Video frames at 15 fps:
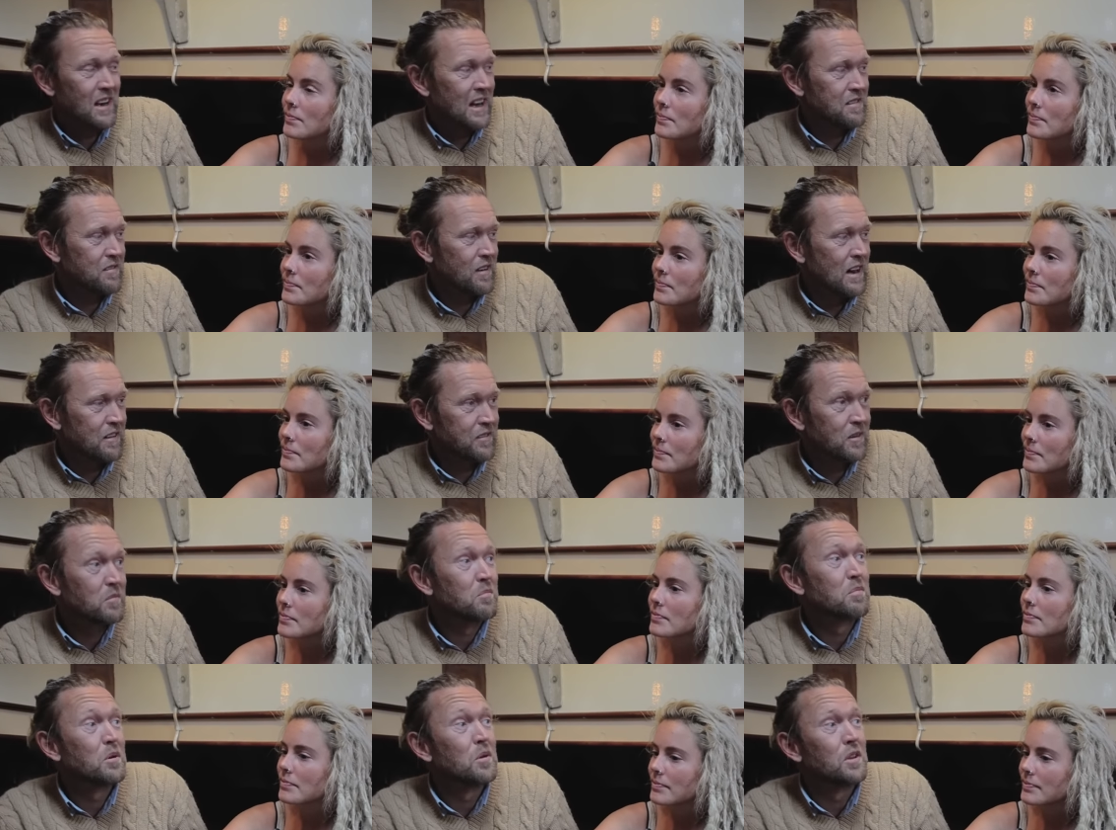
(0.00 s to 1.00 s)
Speaker 1: a life raft
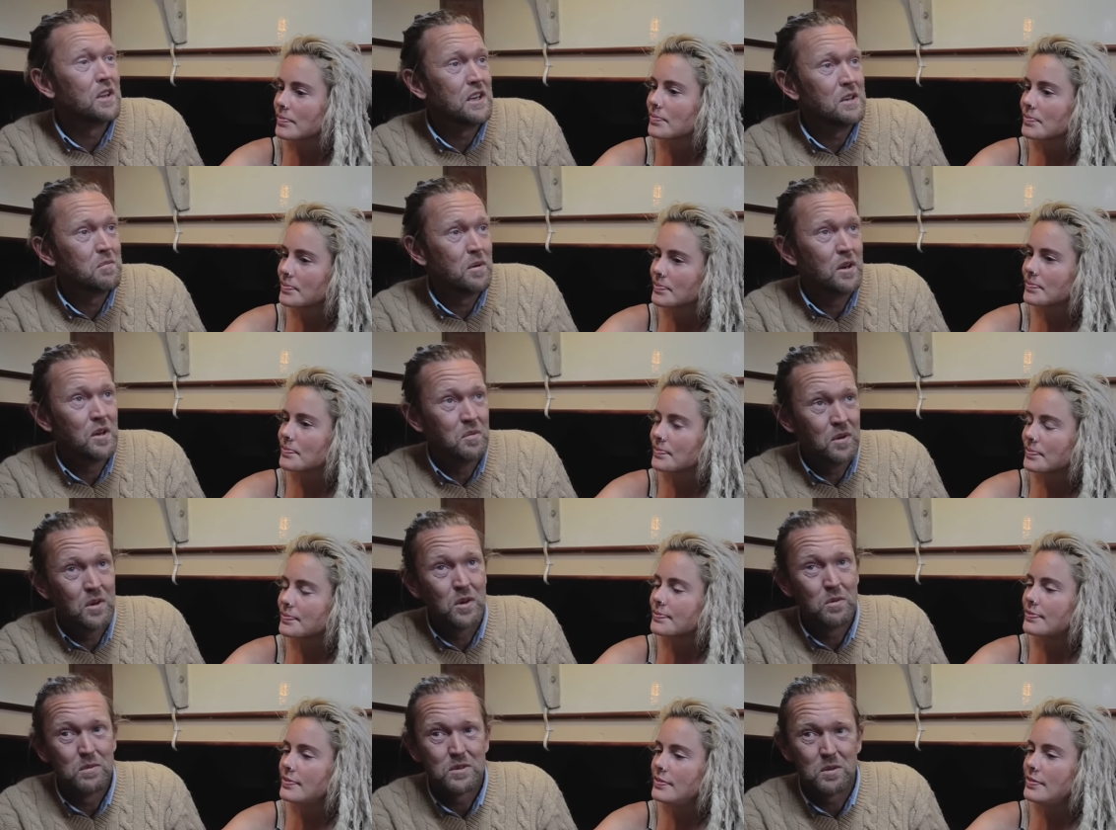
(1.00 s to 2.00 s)
and pull the E P I R B and
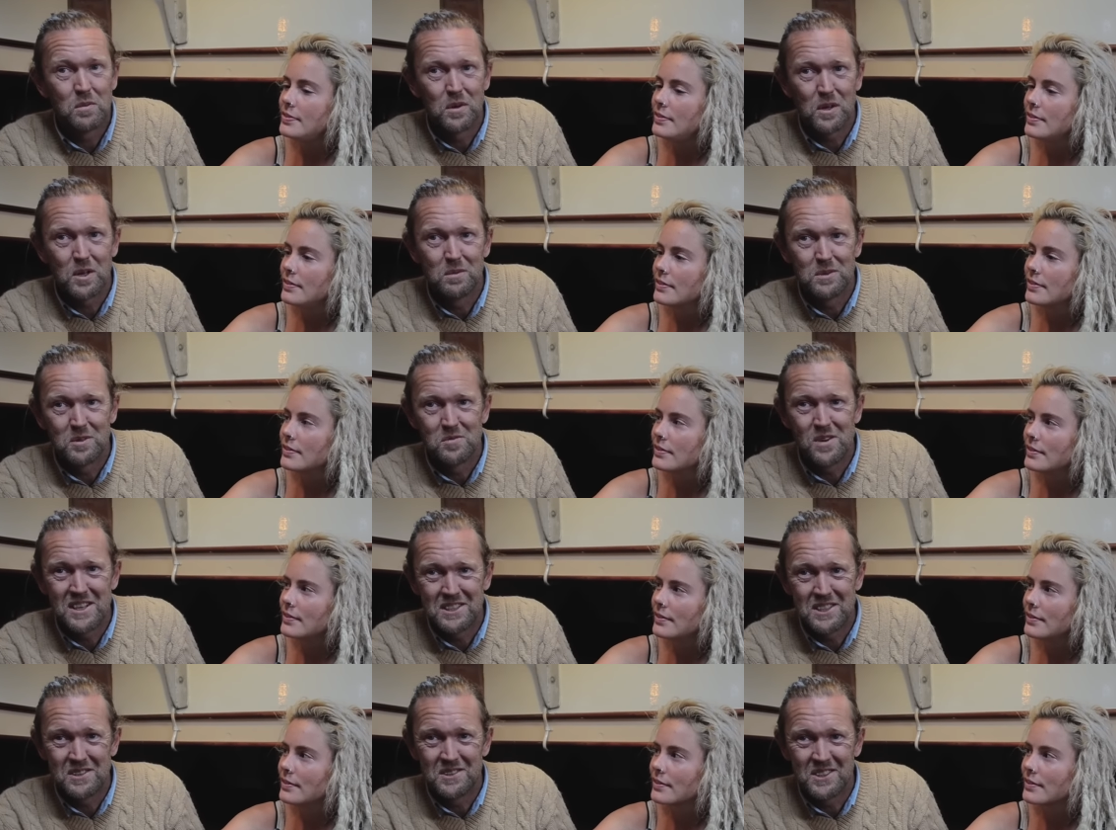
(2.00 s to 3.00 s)
hope someone comes and
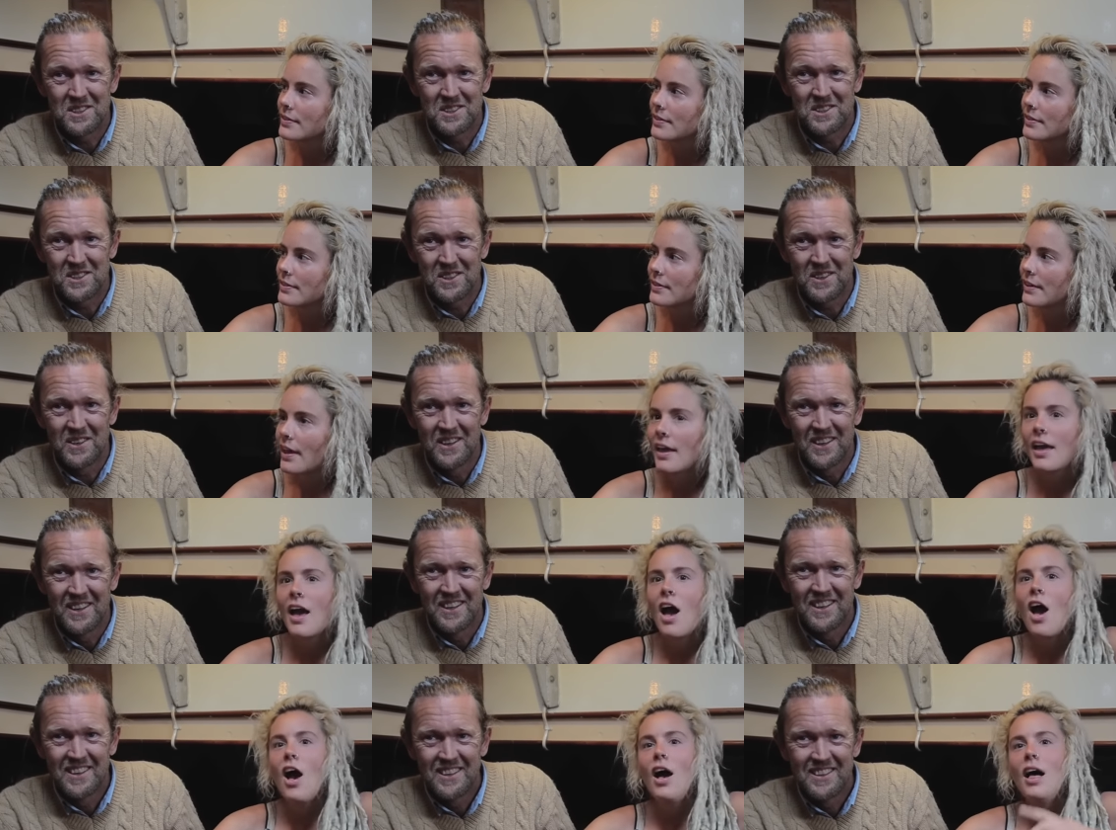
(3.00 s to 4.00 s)
rescues us. So
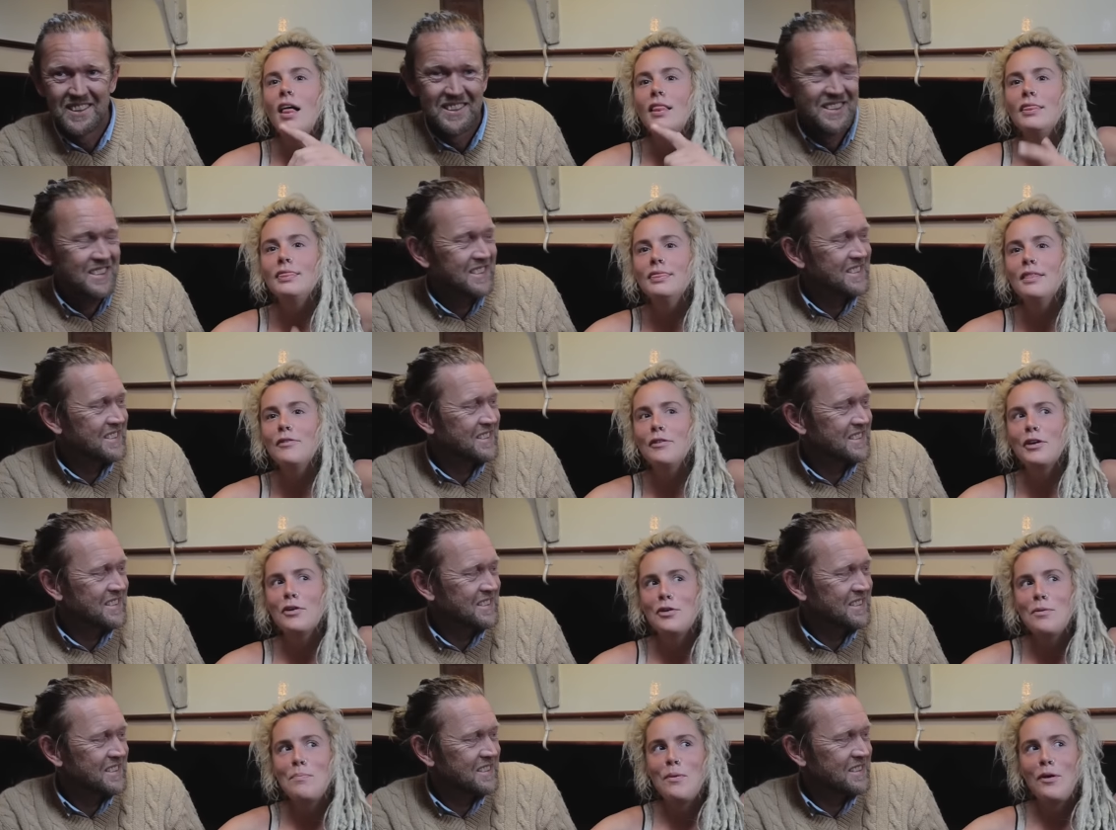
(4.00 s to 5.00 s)
Speaker 2: living
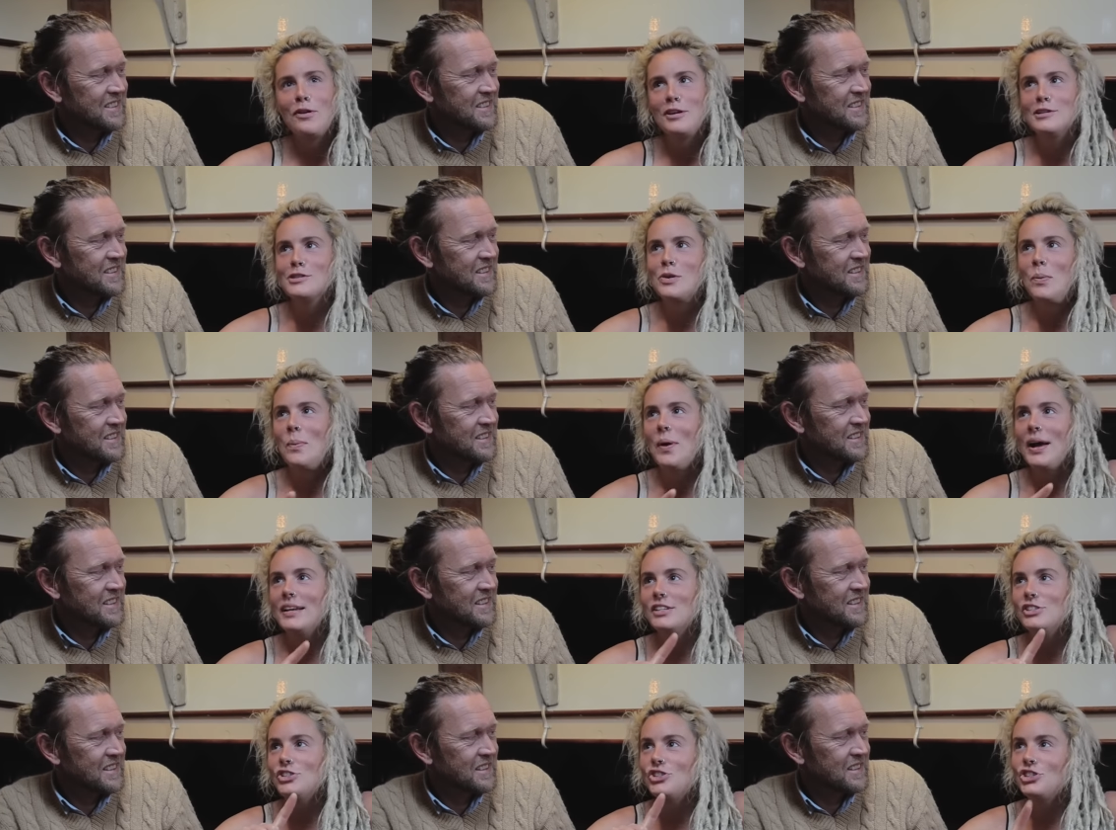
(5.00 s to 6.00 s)
on a boat is quite
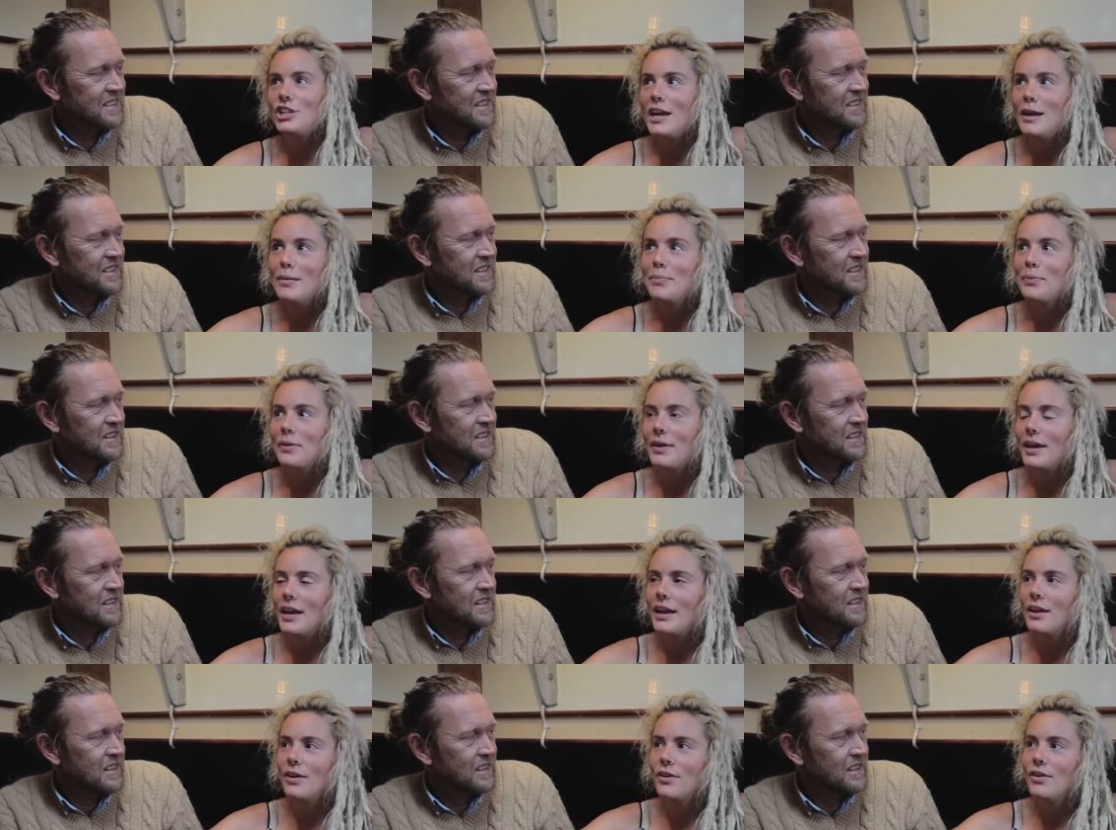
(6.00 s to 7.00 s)
cheap
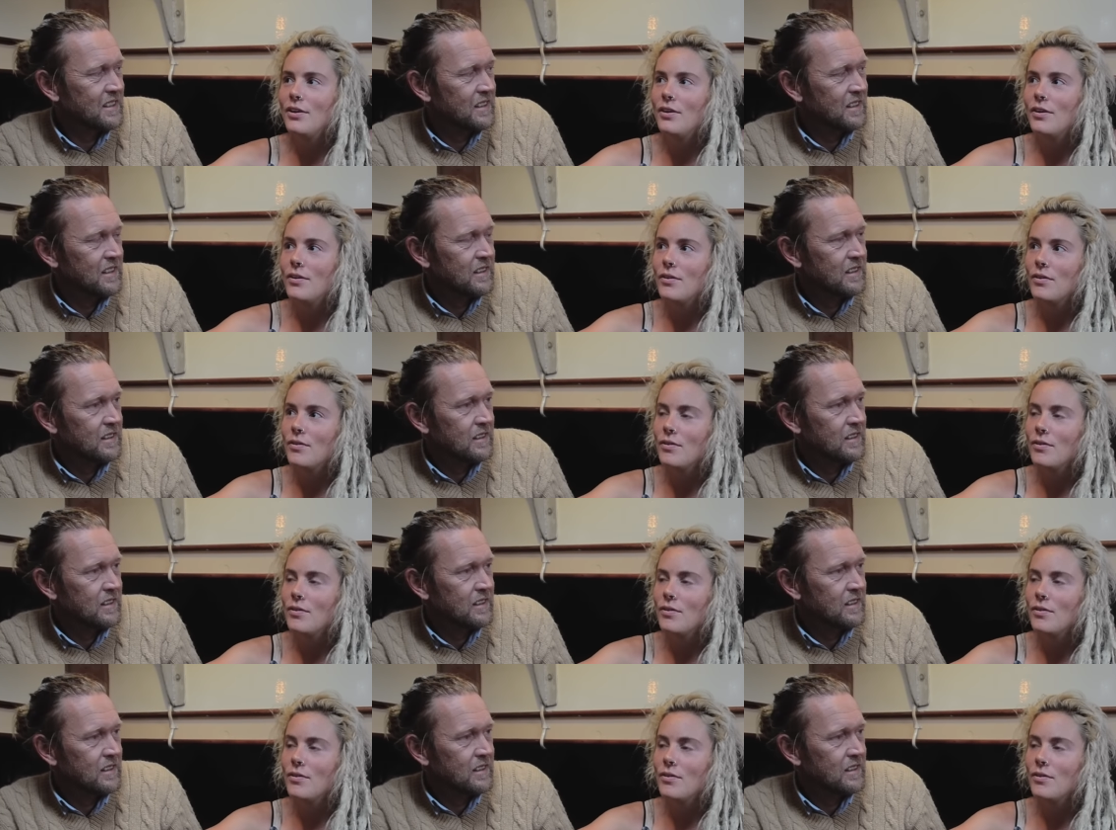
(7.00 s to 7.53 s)
in